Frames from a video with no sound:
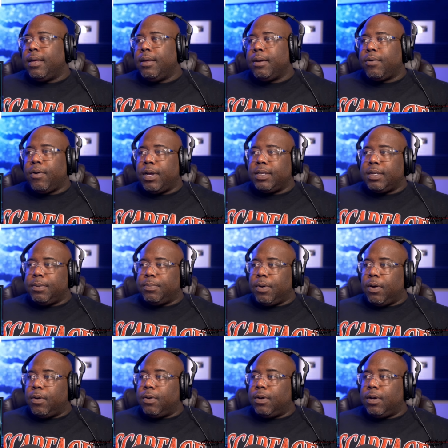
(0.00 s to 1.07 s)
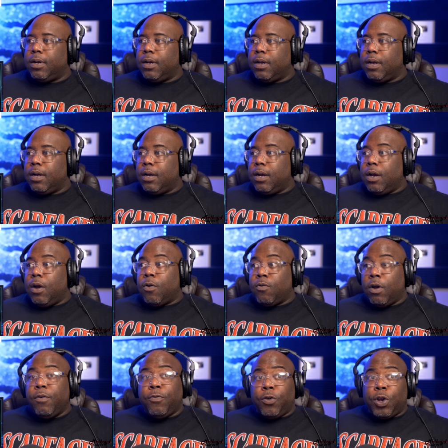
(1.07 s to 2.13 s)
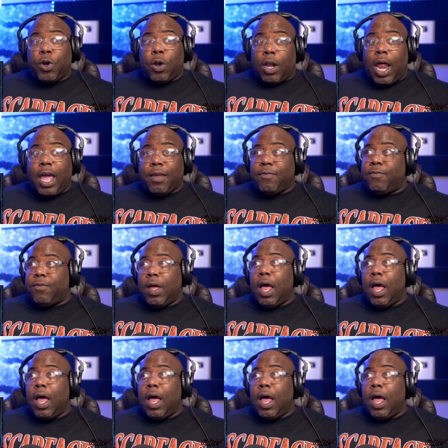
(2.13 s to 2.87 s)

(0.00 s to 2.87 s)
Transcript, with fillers: You're crazy, bro. Run for your life,